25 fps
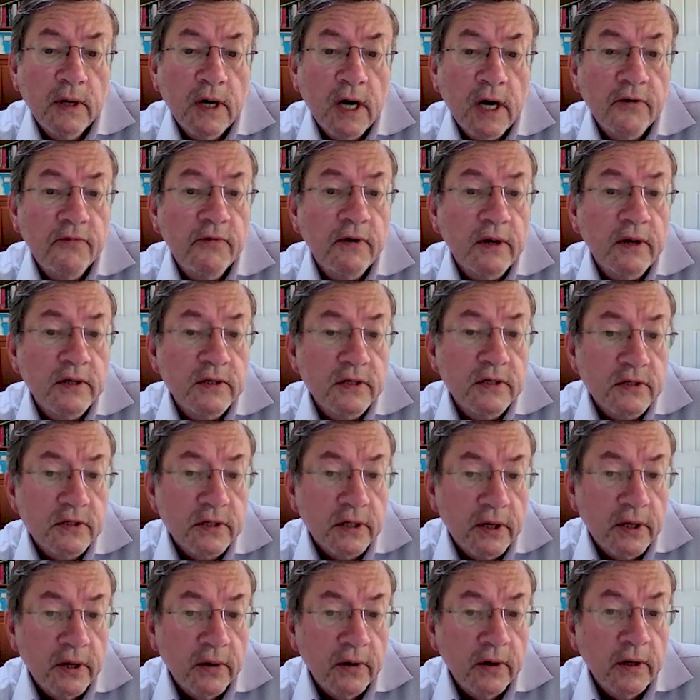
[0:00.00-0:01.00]
confidence
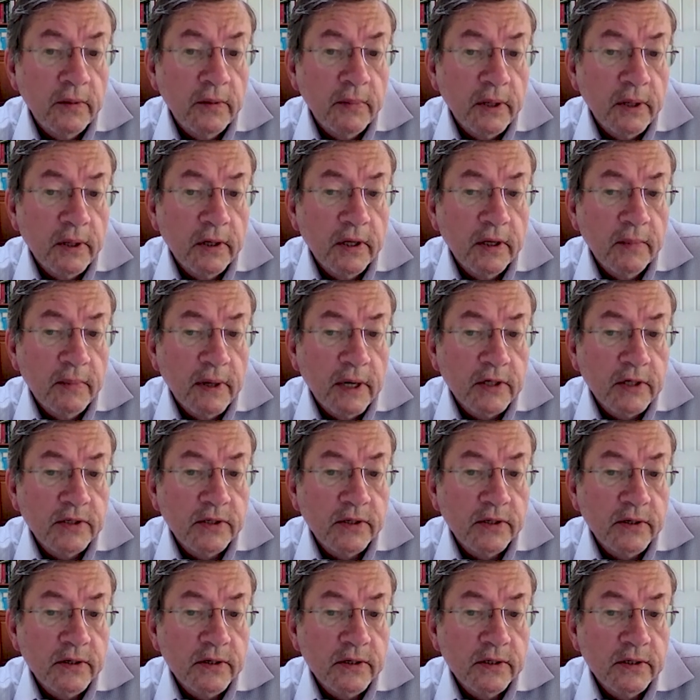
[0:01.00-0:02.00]
and security building
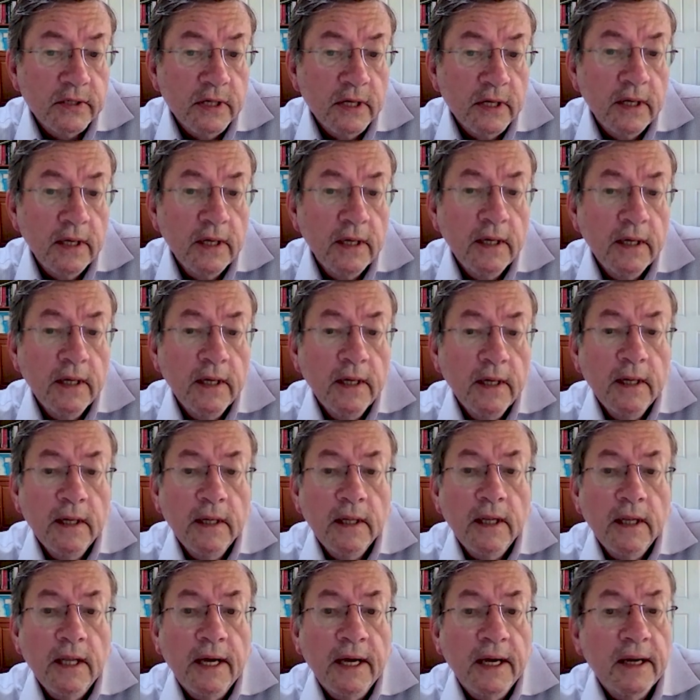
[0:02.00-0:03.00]
measures
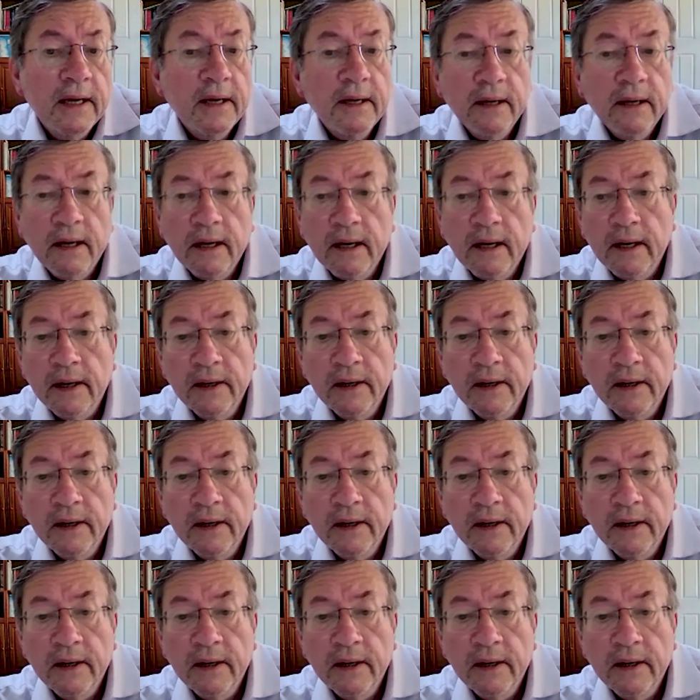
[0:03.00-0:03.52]
like